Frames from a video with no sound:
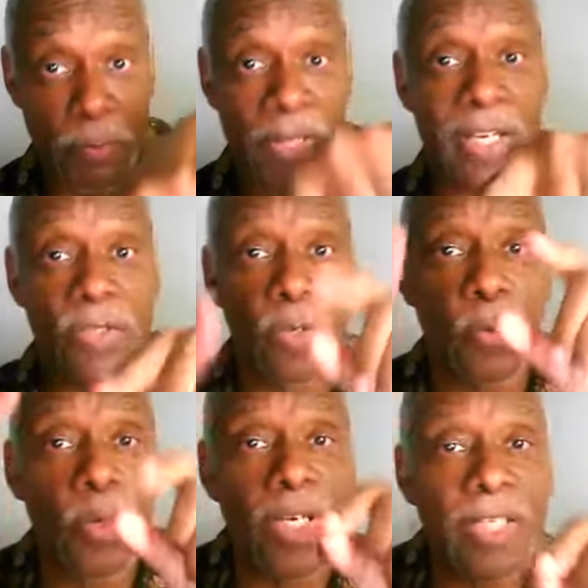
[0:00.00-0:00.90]
because
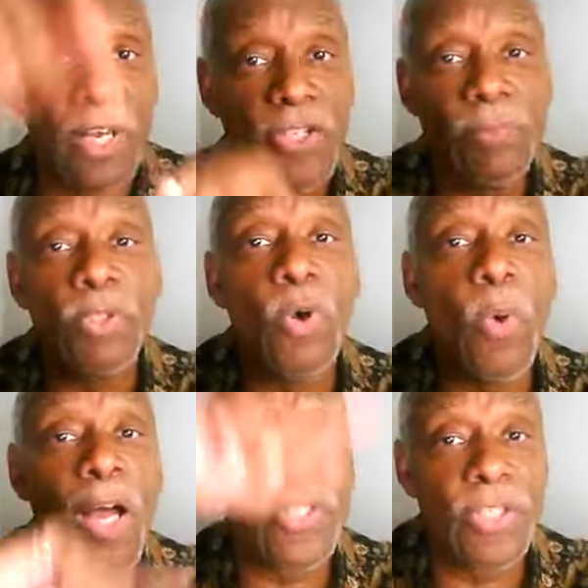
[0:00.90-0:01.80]
when he tells him to go
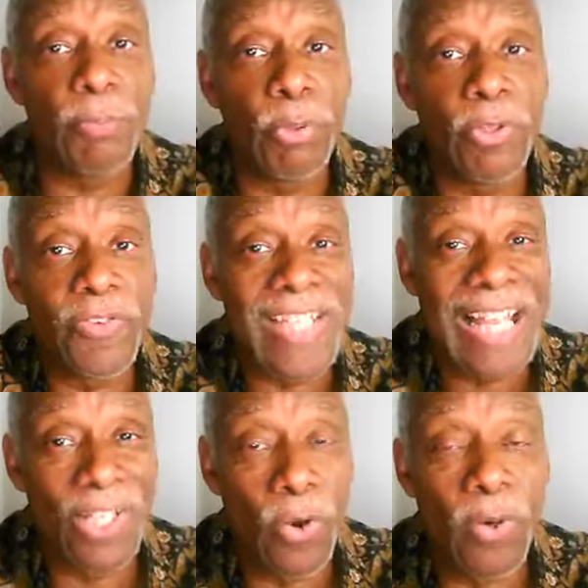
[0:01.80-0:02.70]
wash in the pool of
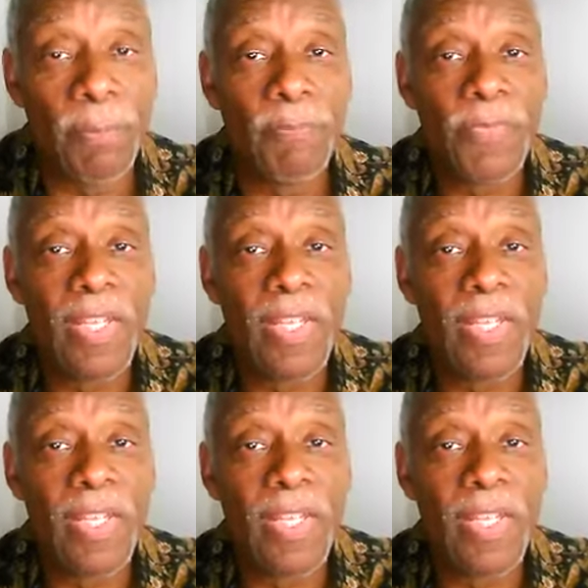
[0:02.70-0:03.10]
Siloam,